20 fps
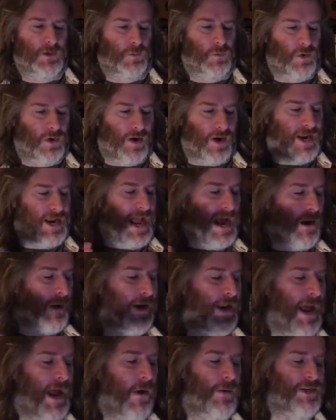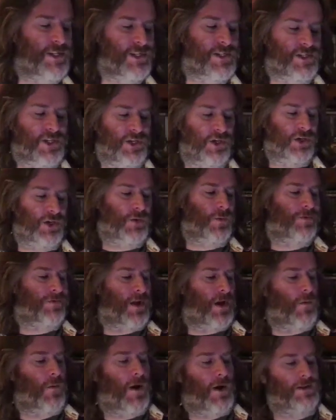We're at an hour now, which is good. We've
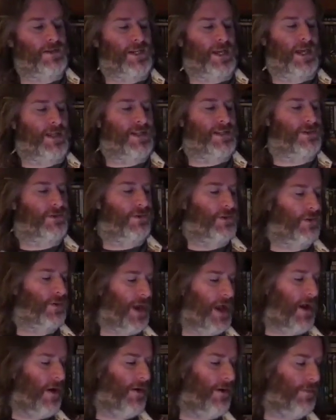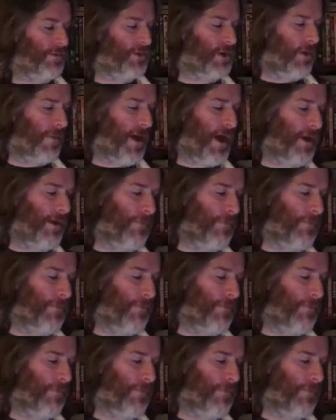done well to get this through to an hour. It's not bad.